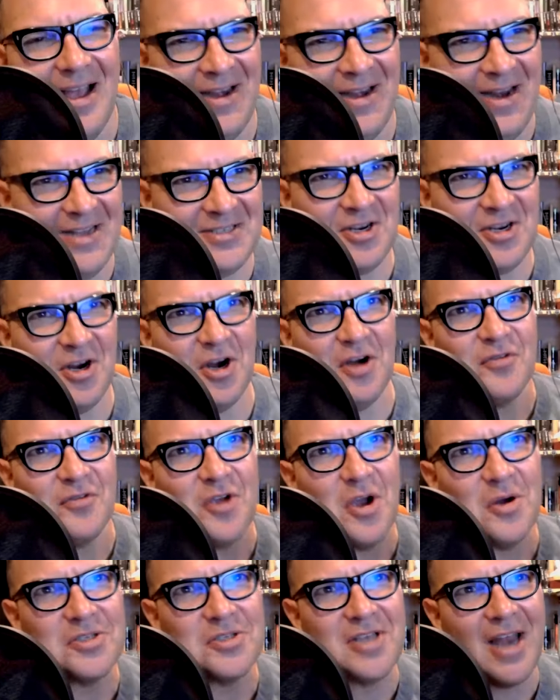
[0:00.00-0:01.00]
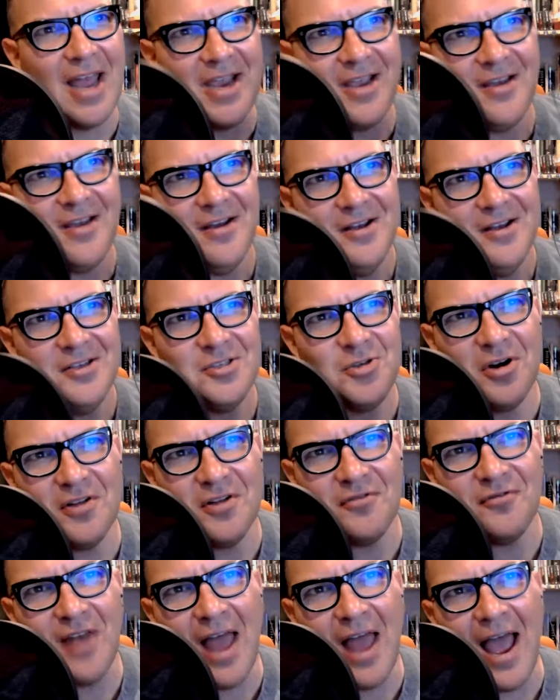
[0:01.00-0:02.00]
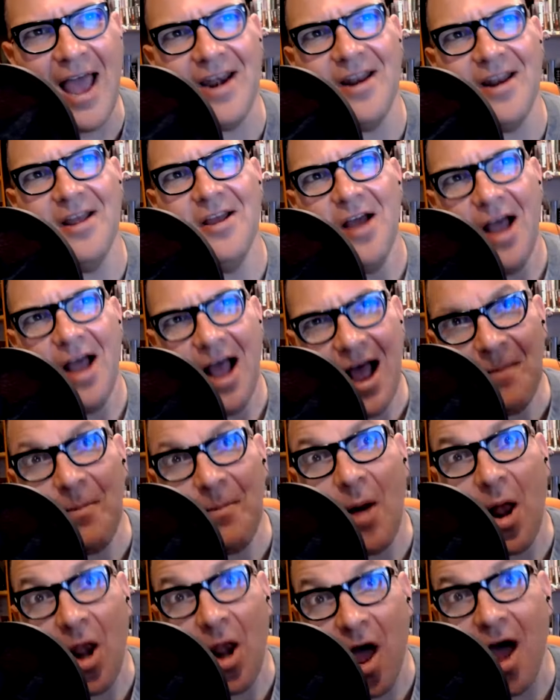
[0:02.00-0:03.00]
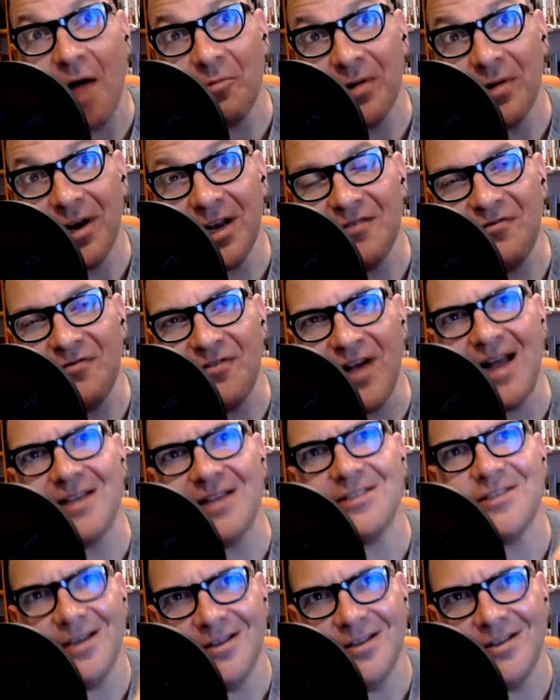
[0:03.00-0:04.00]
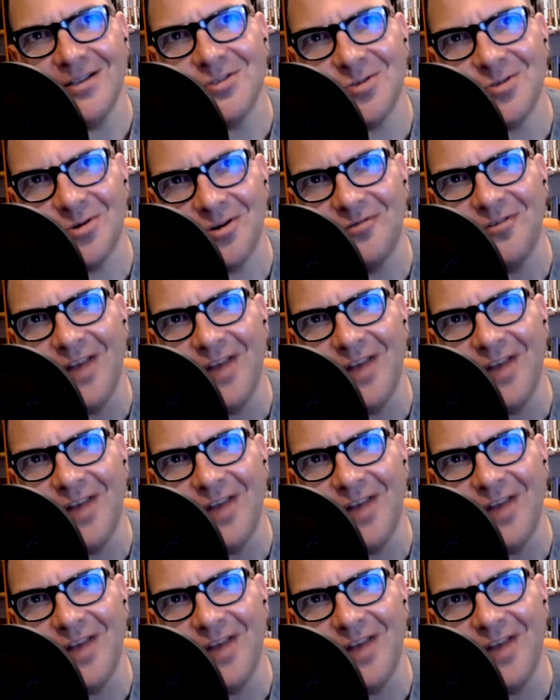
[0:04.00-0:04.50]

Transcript: An S curve goes like sort of flat up a lot really fast and then sort of